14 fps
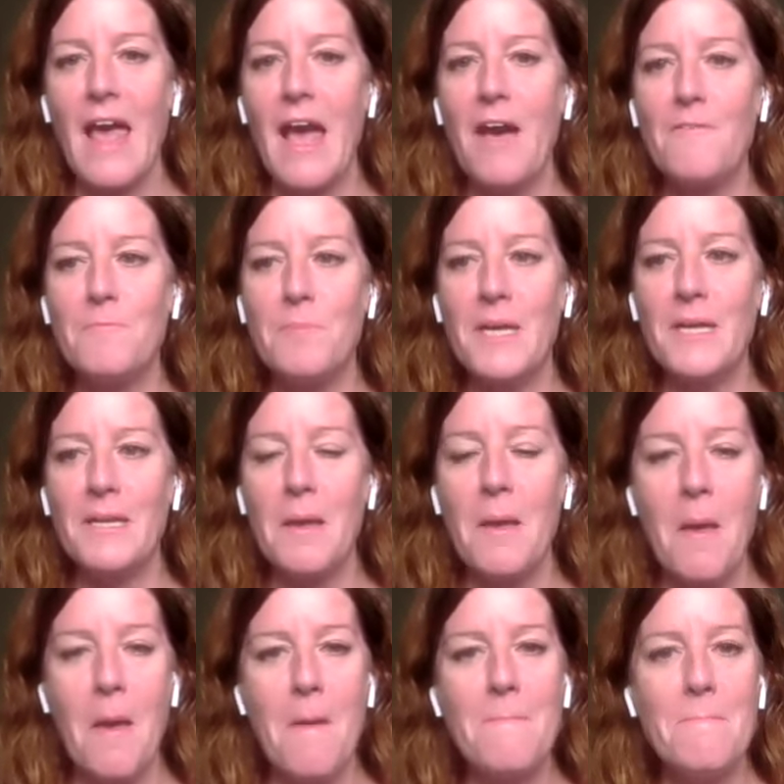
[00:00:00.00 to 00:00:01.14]
have been
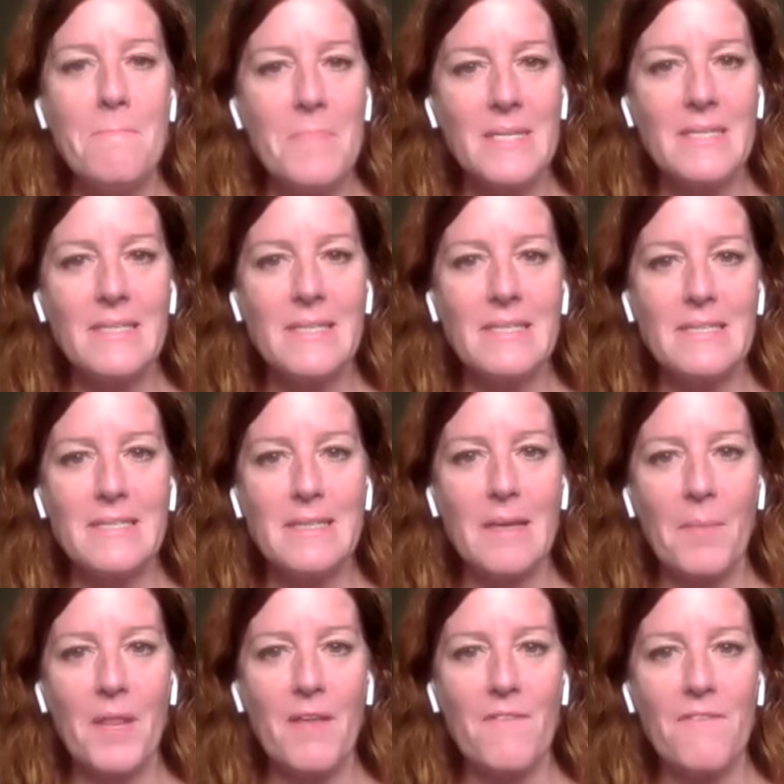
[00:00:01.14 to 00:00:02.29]
missing
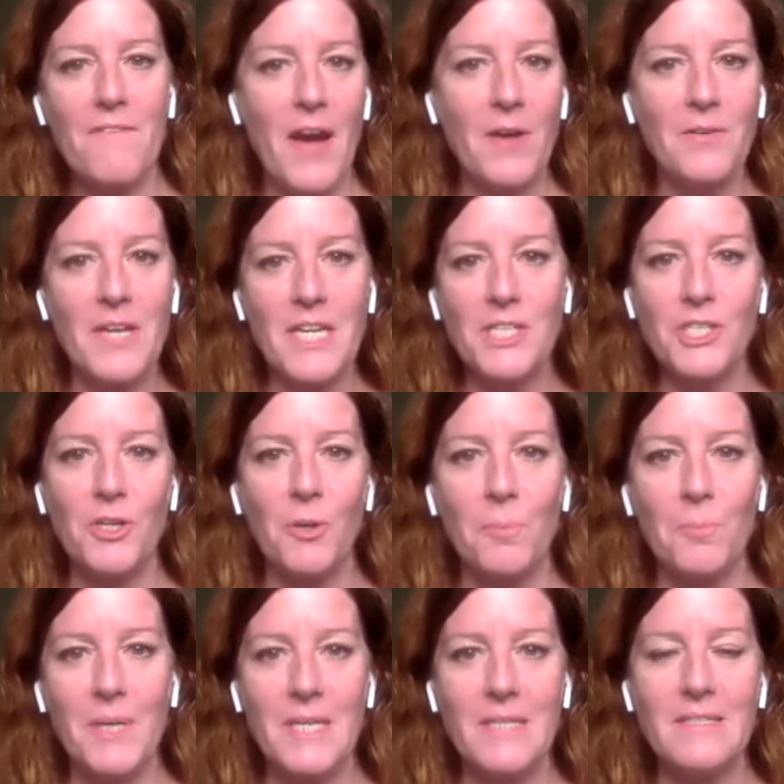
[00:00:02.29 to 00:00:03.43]
some of the foundational
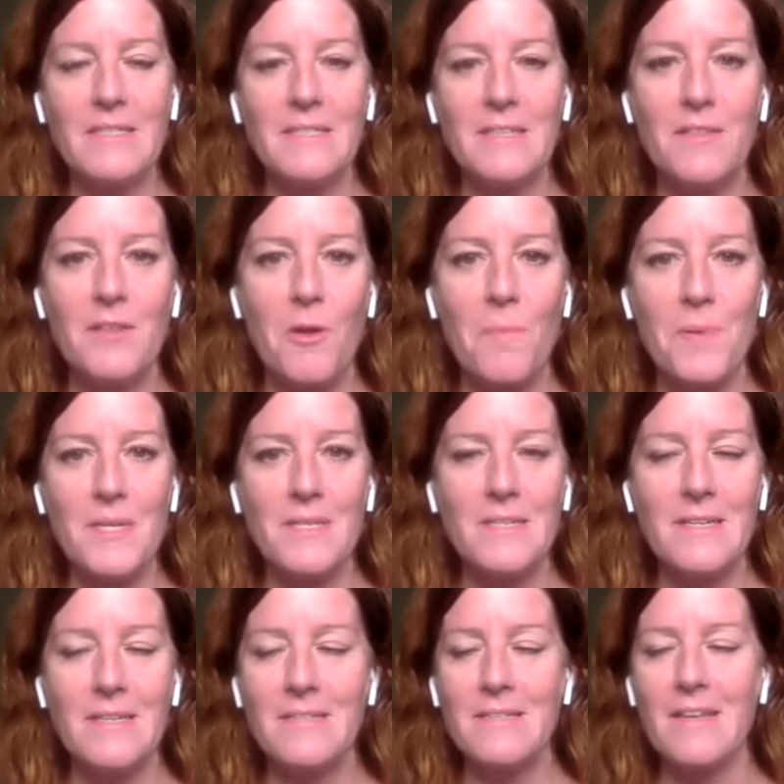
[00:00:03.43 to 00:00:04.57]
pieces in their
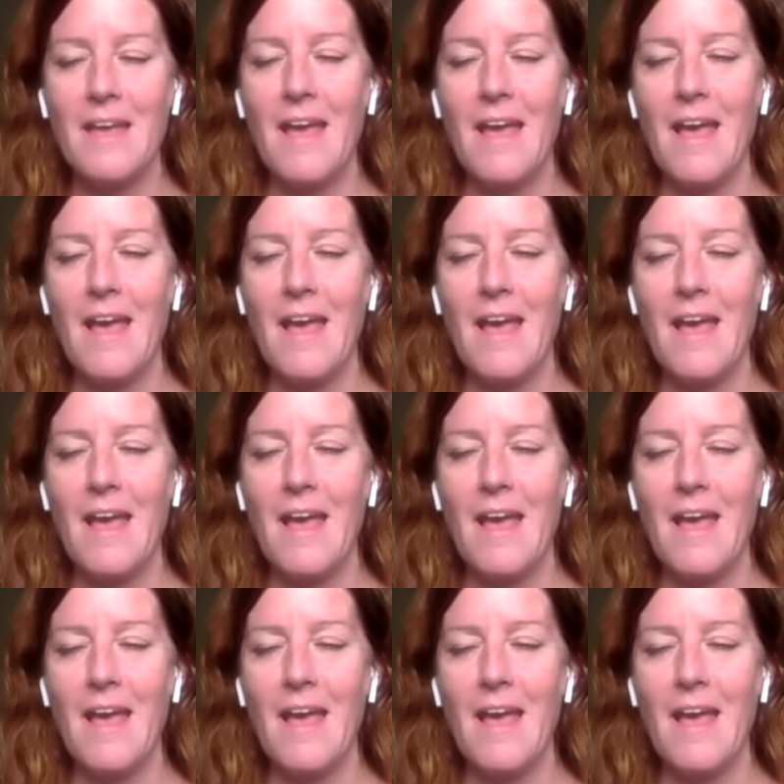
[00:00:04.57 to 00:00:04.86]
business.